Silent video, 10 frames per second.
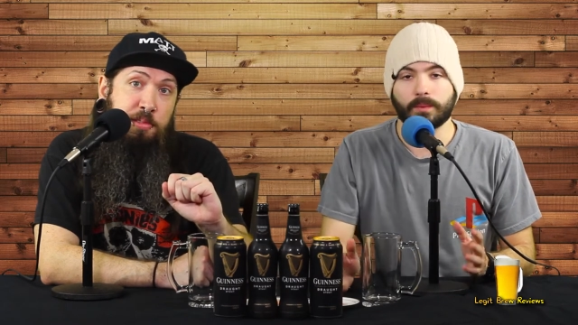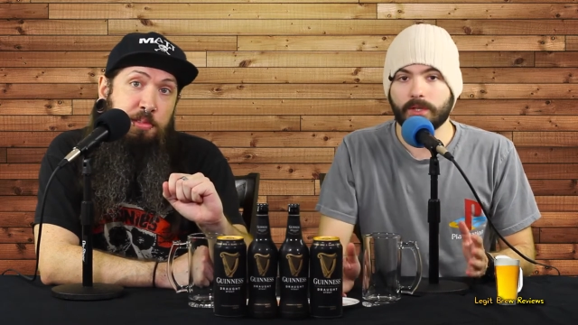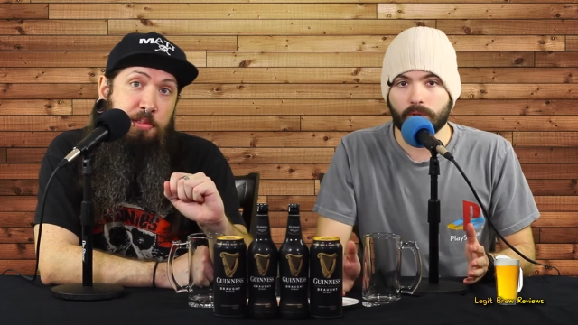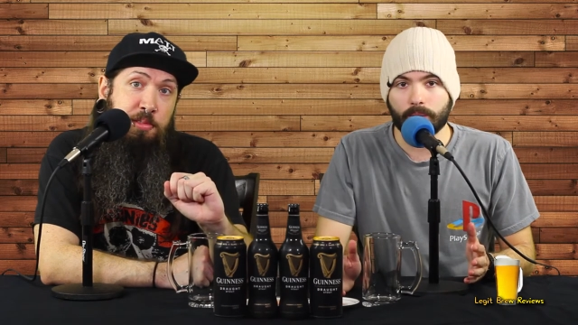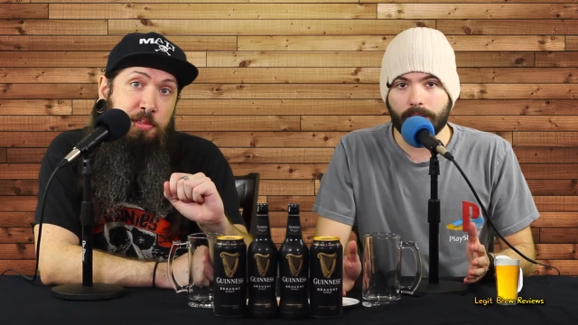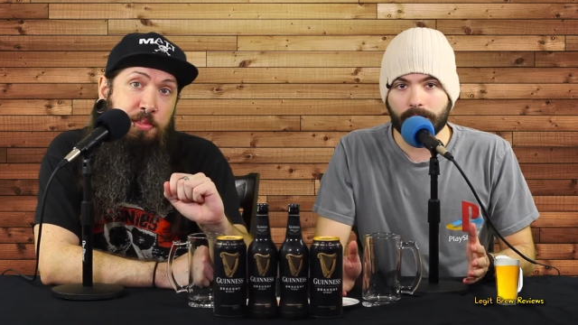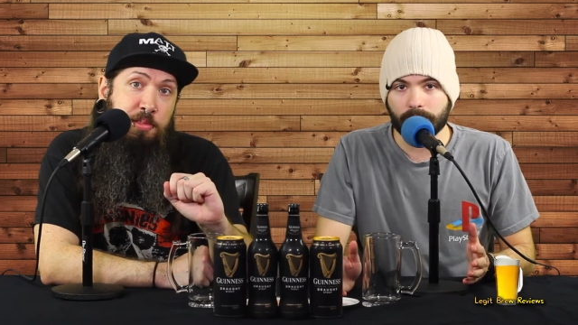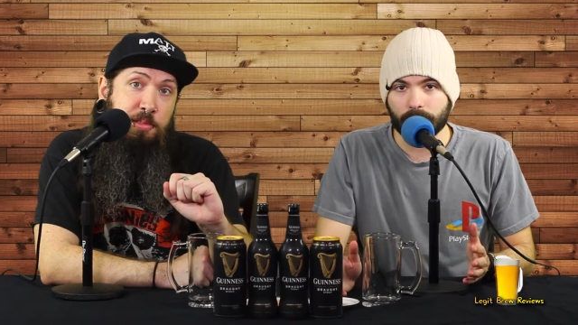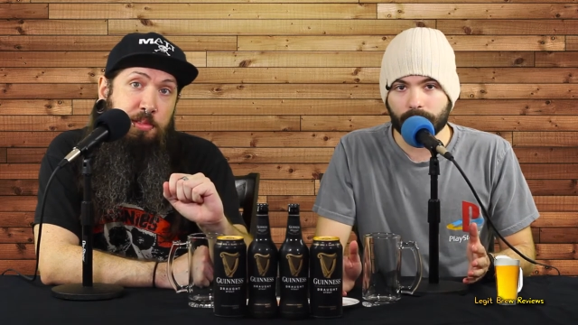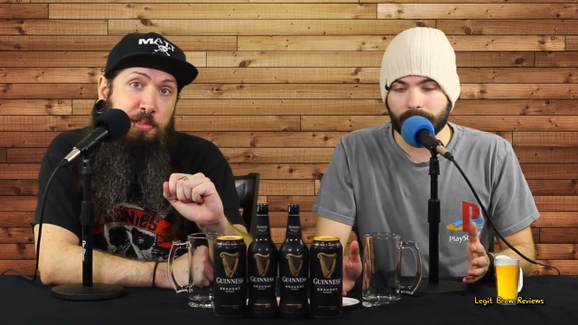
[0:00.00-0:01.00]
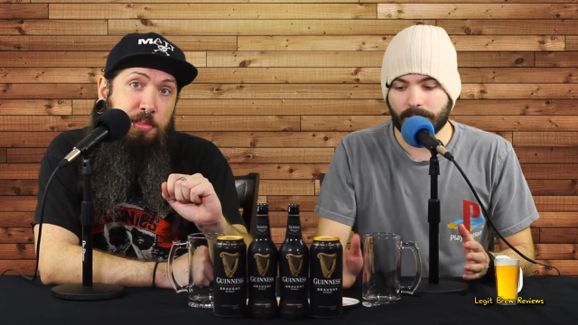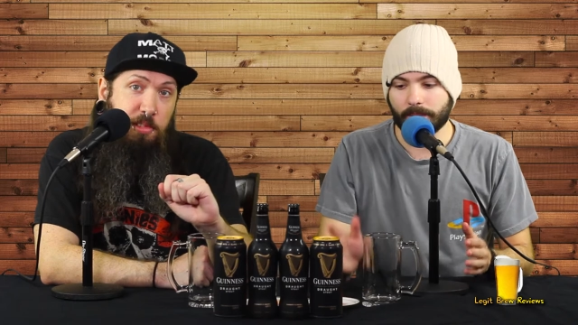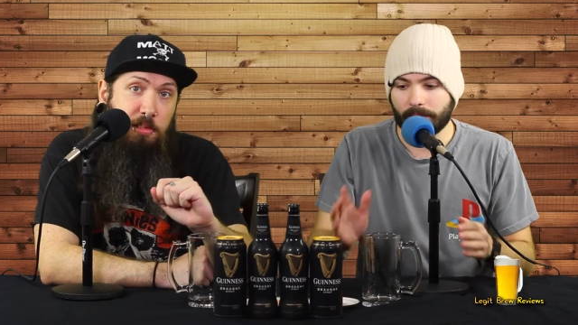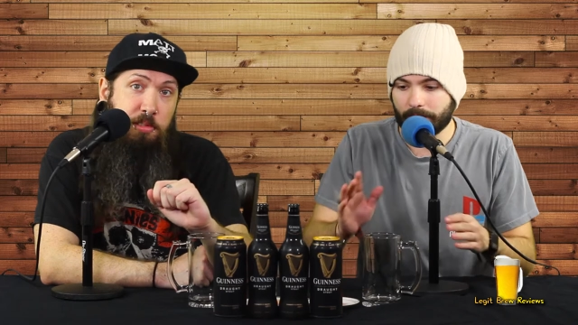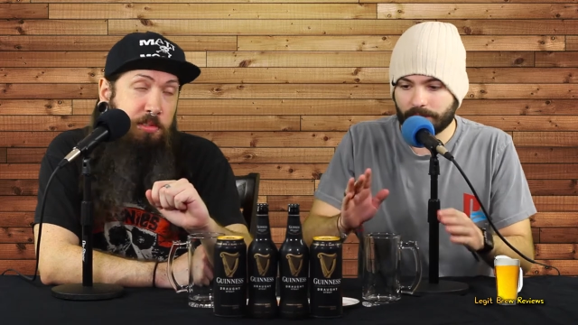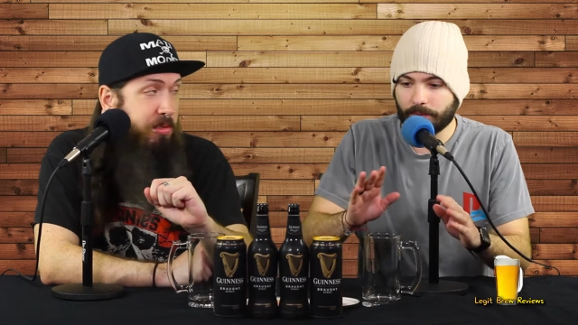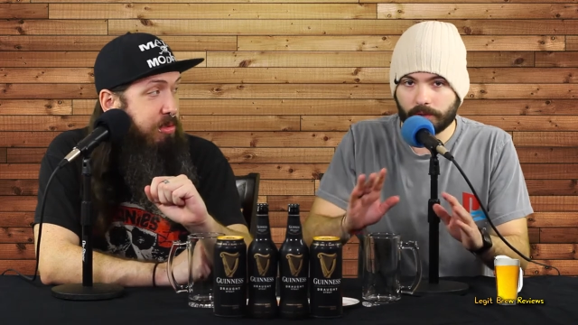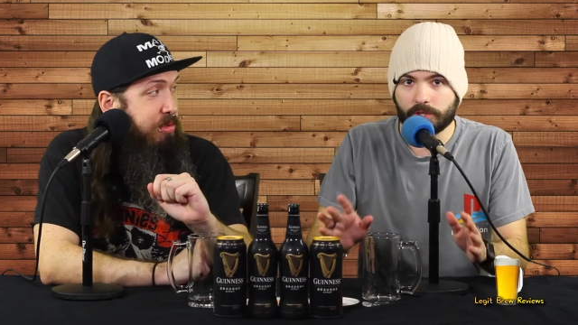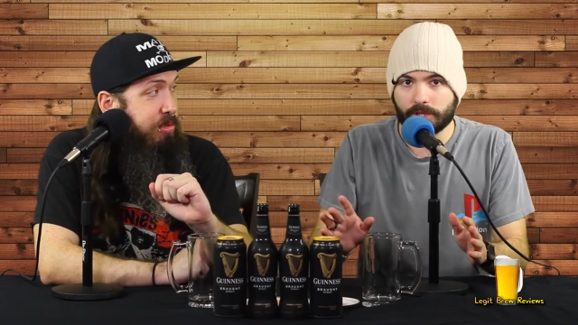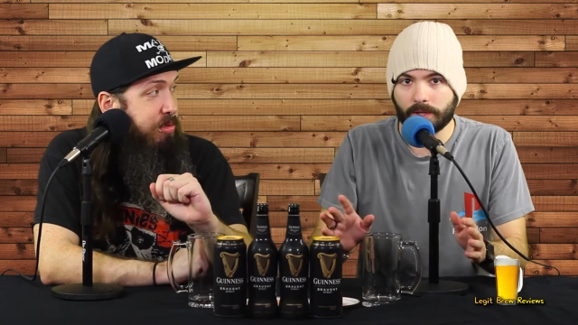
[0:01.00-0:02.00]
Speaker 1: We knew we had to do this. It was for
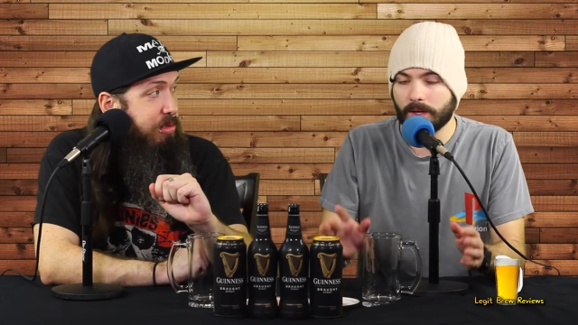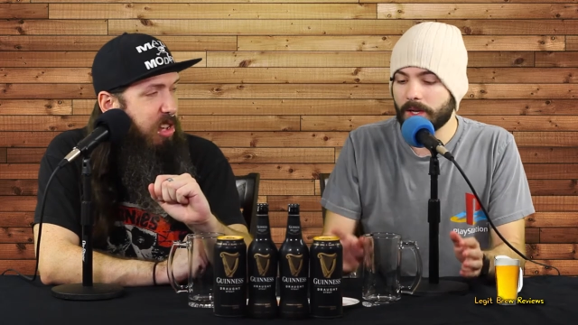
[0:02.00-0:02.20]
sure.